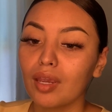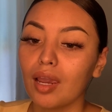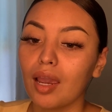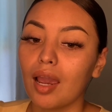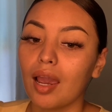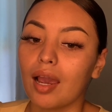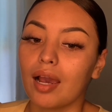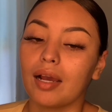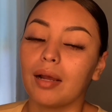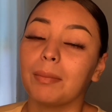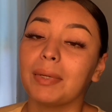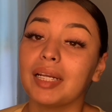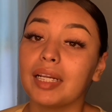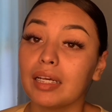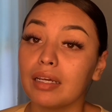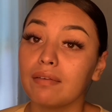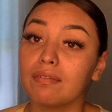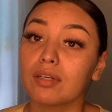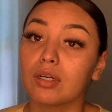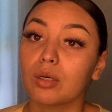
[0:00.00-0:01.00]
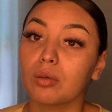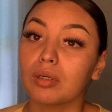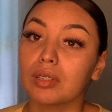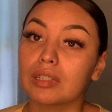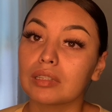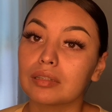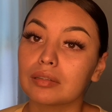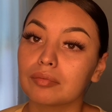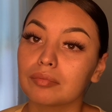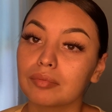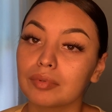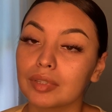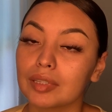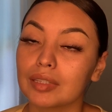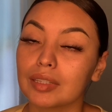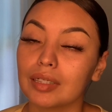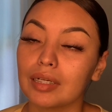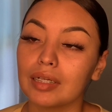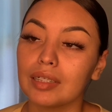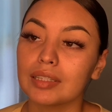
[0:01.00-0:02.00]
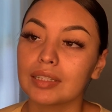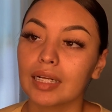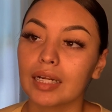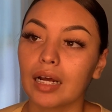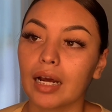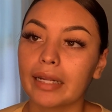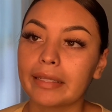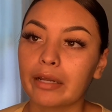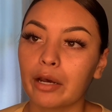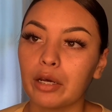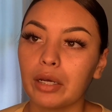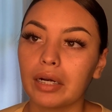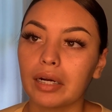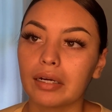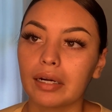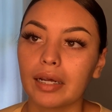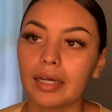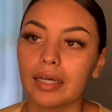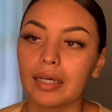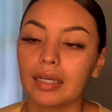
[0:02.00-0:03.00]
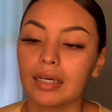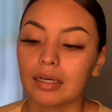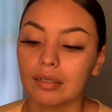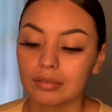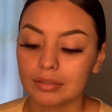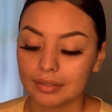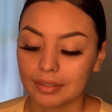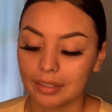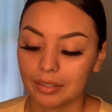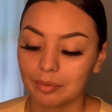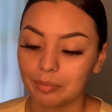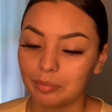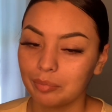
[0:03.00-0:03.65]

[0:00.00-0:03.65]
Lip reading: I mean, he even noticed, because he's like, I thought you didn't like it, and I was like,